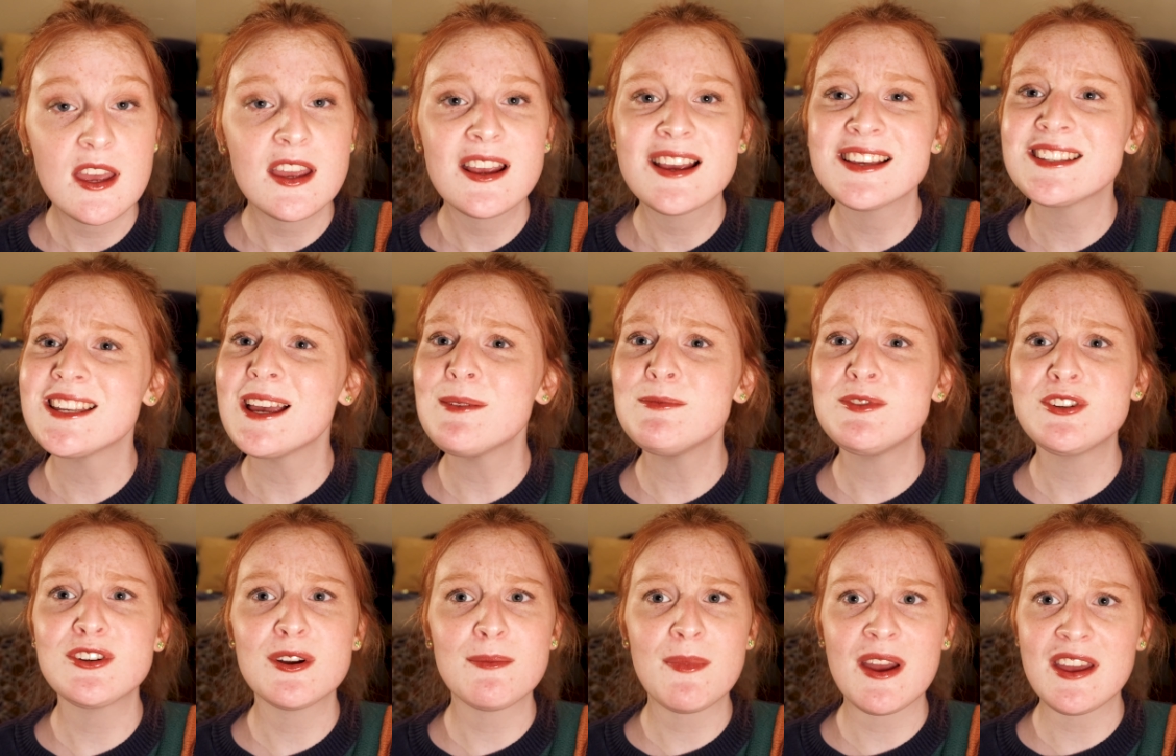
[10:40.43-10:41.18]
Because I'm
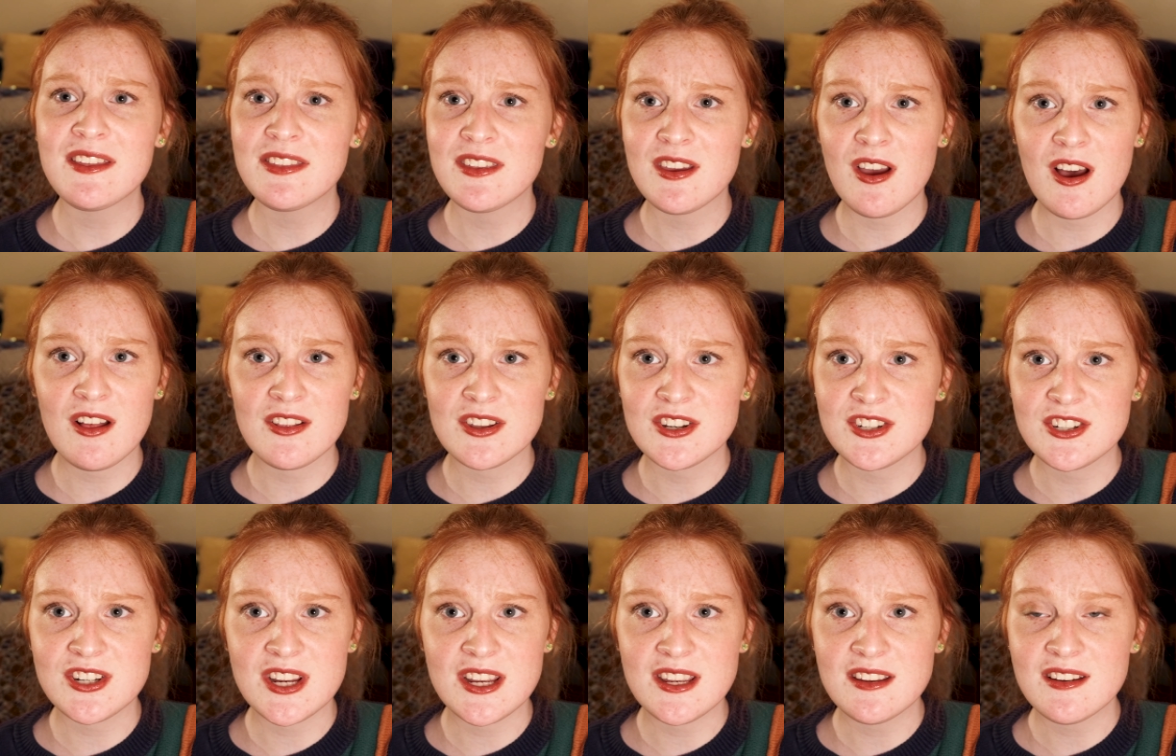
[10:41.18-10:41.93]
sure my
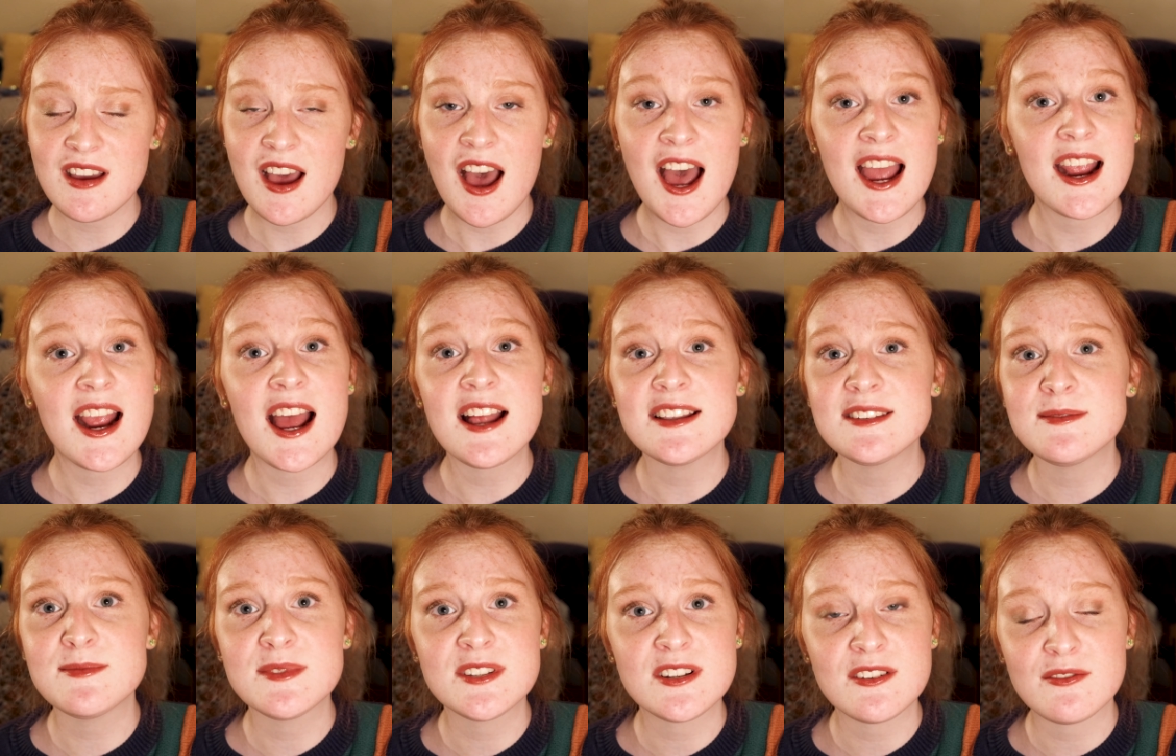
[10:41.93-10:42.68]
theology, I got
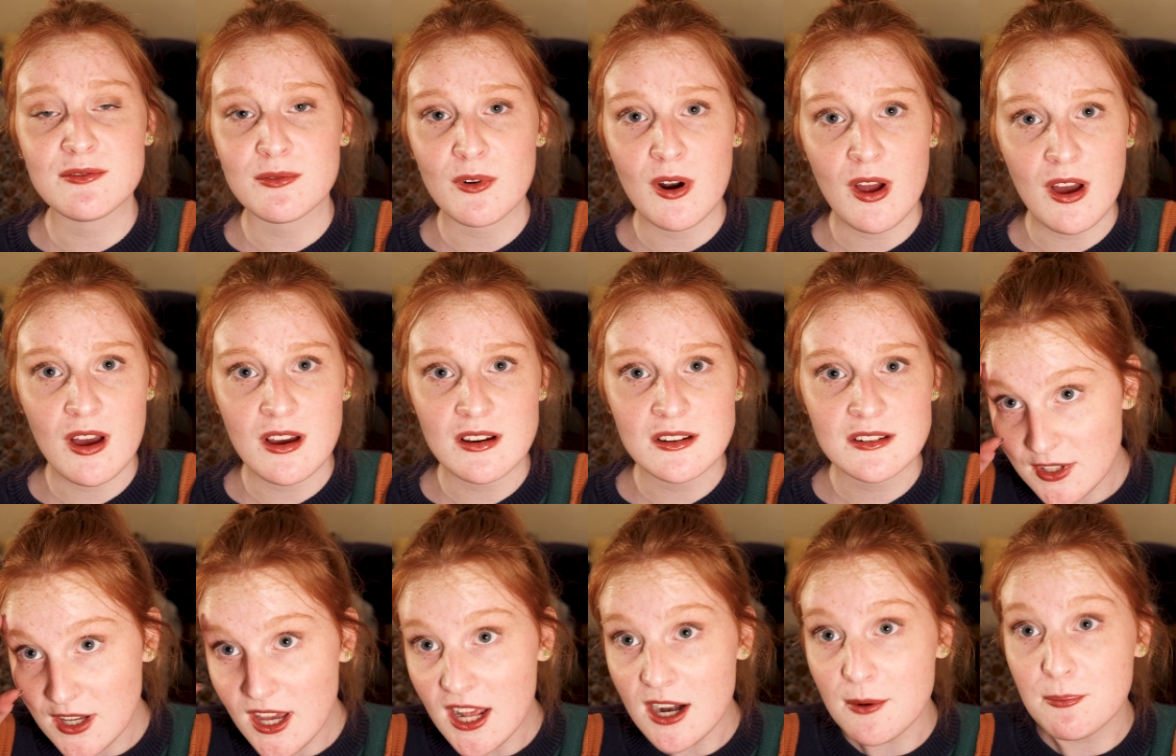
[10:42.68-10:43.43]
some stuff wrong.
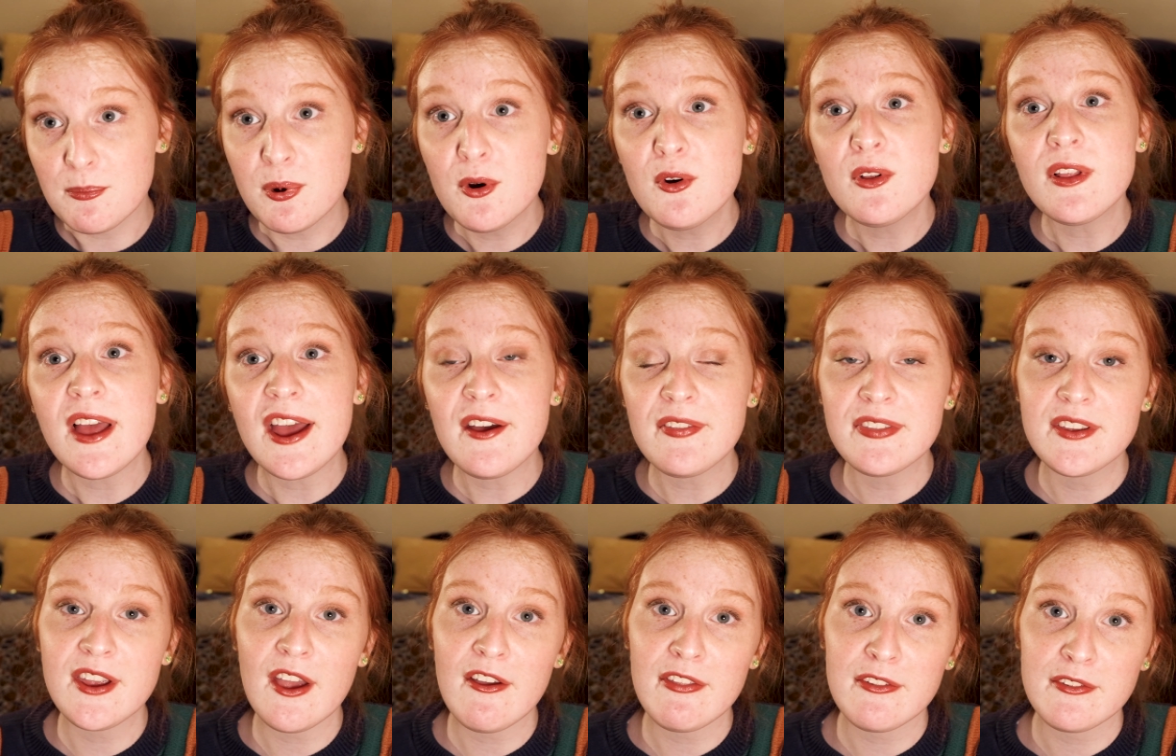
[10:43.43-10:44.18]
You gotta pull out
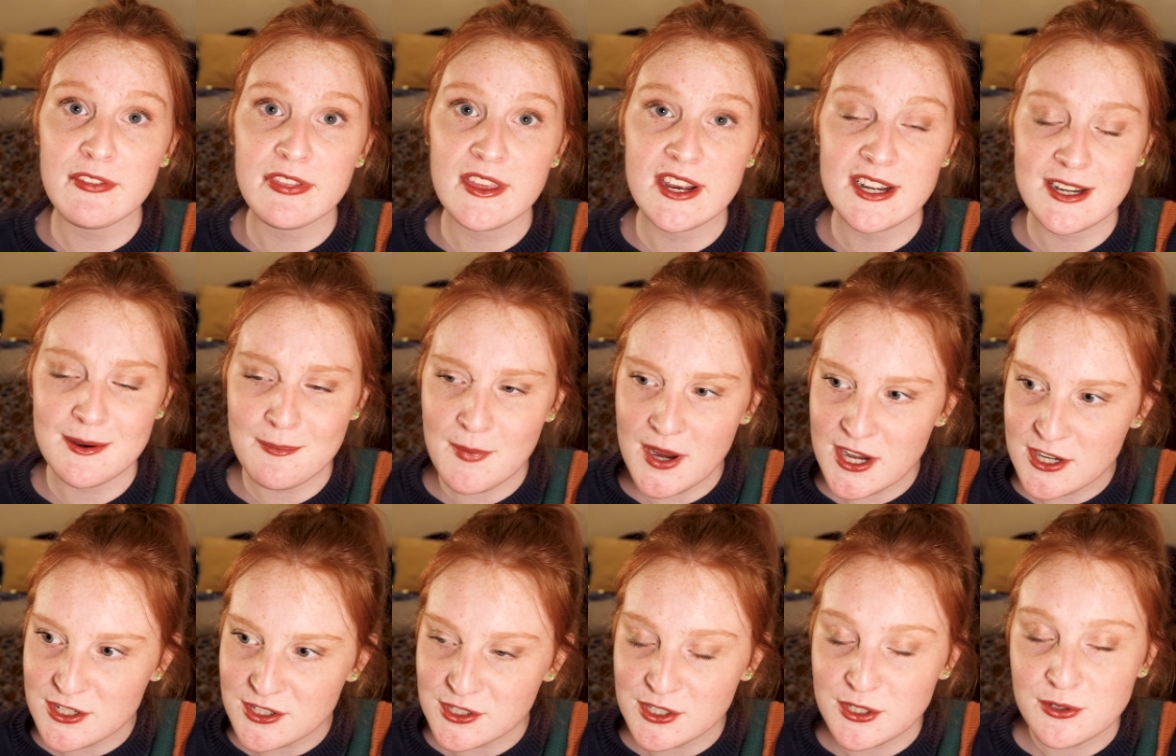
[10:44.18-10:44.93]
the other thing to
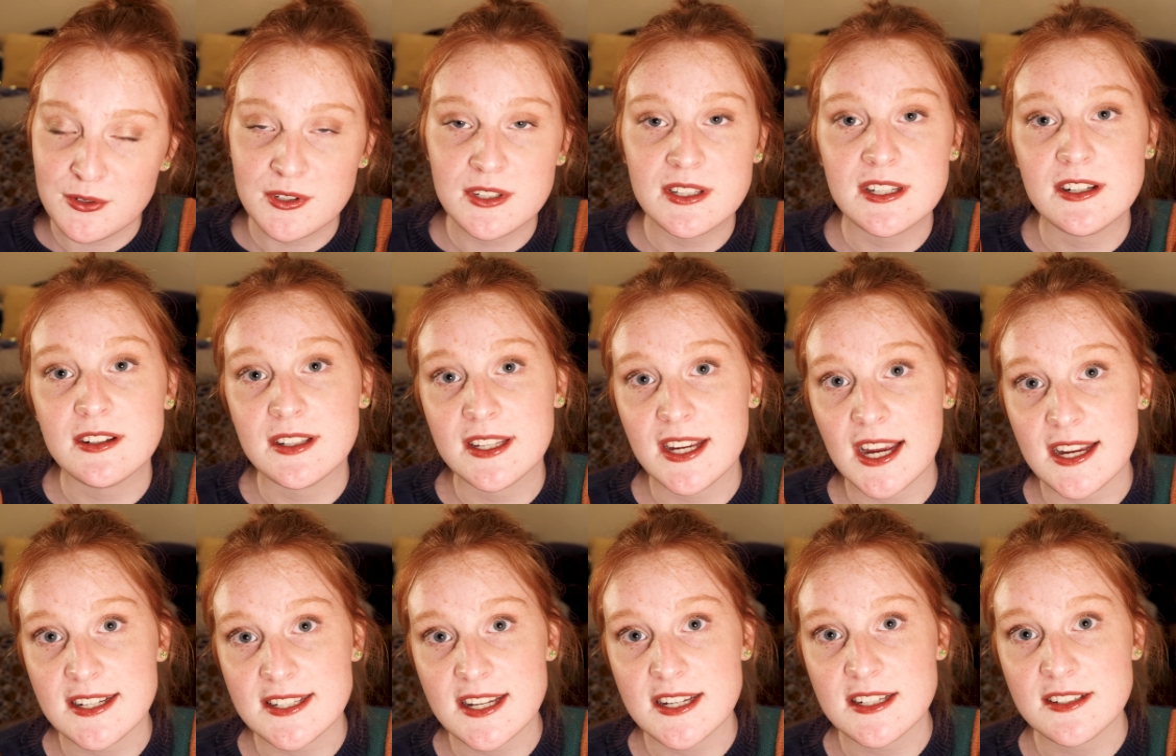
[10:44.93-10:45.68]
make sure you clearly
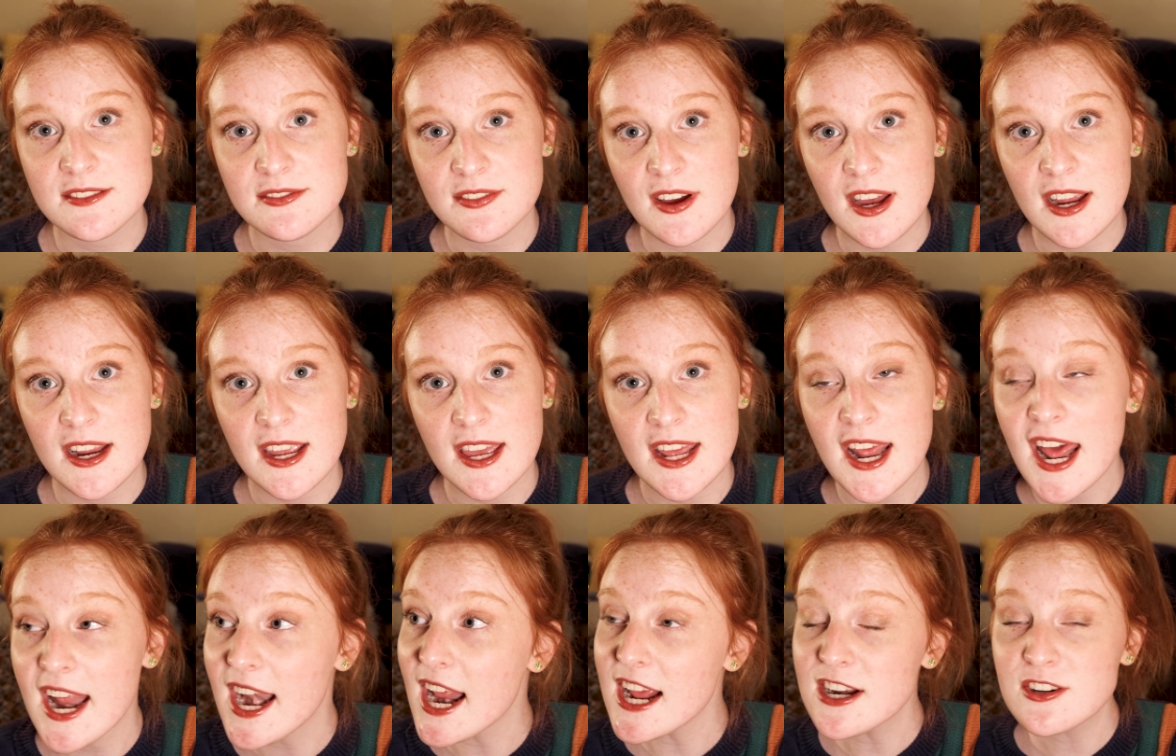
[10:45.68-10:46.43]
identify it.
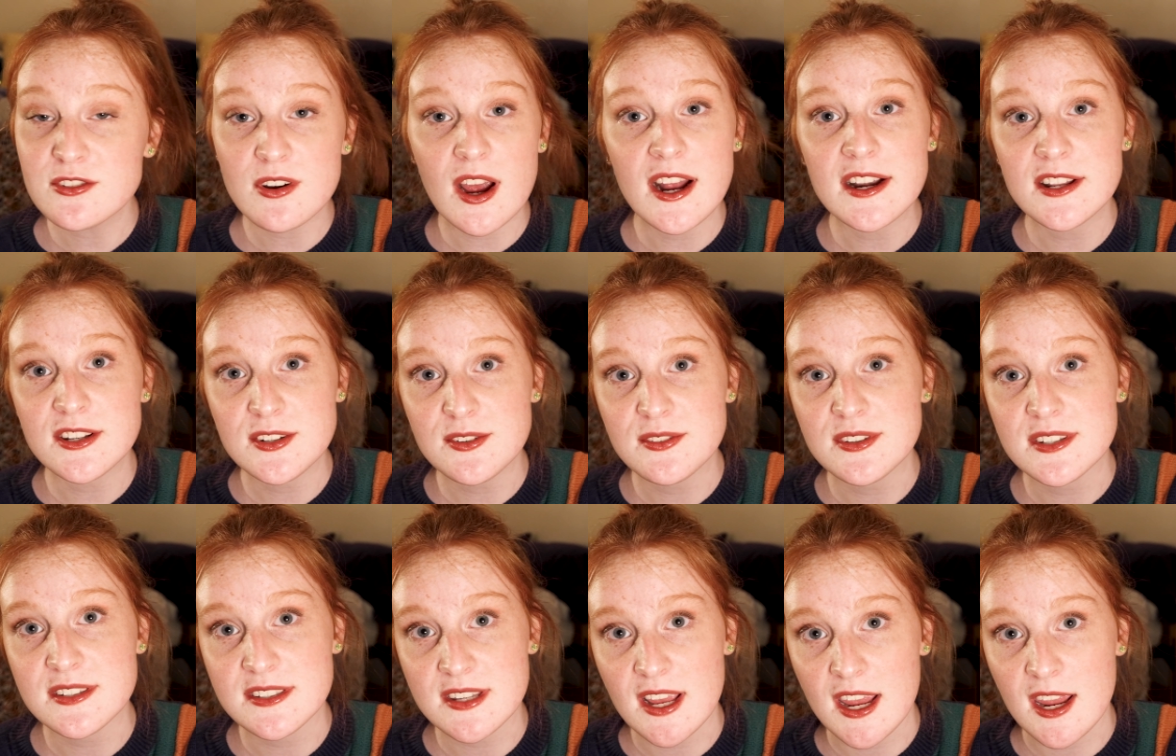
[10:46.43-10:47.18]
And I try to do
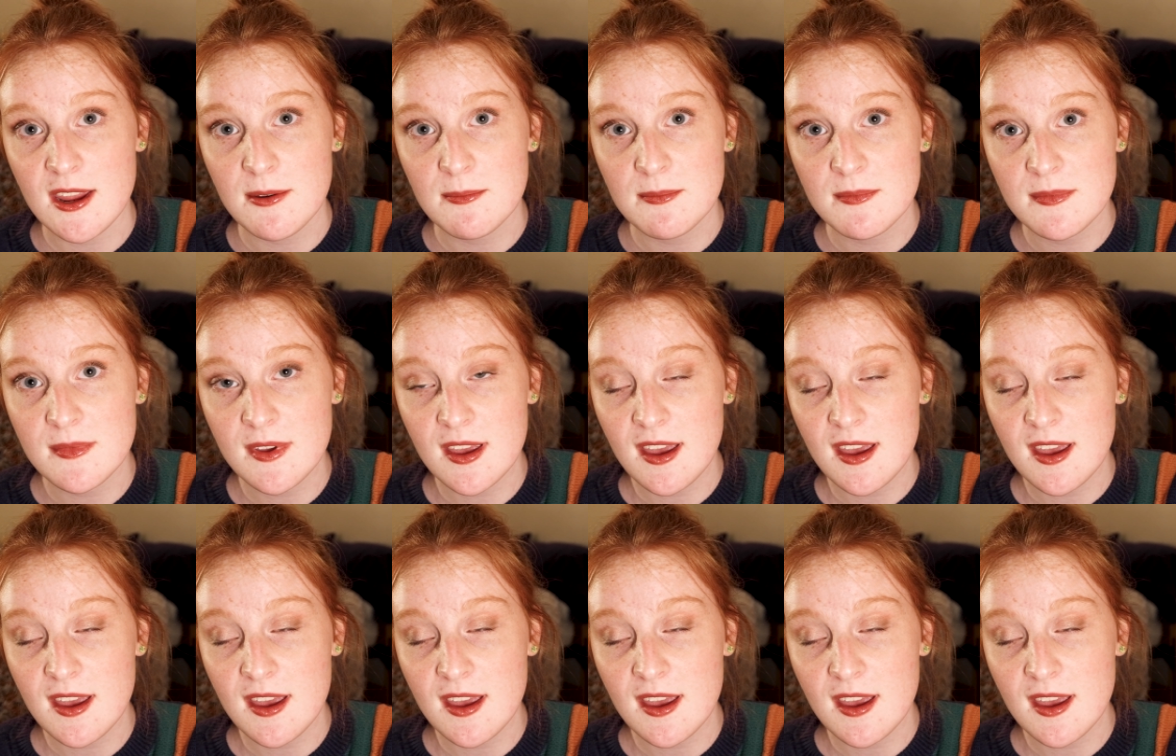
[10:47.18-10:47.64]
the same.